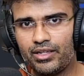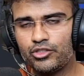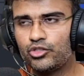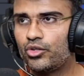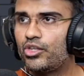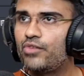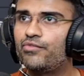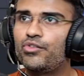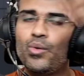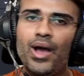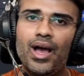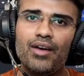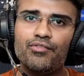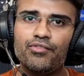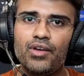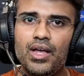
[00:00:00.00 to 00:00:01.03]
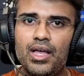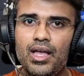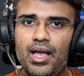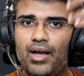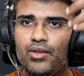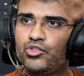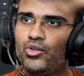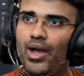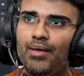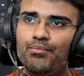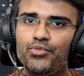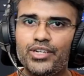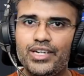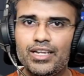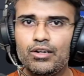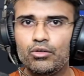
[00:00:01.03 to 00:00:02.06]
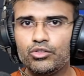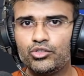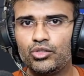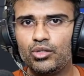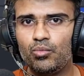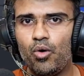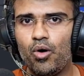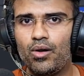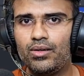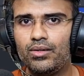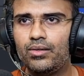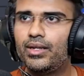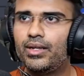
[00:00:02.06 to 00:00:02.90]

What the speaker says: So if you have, so I'm pretty close to the wall.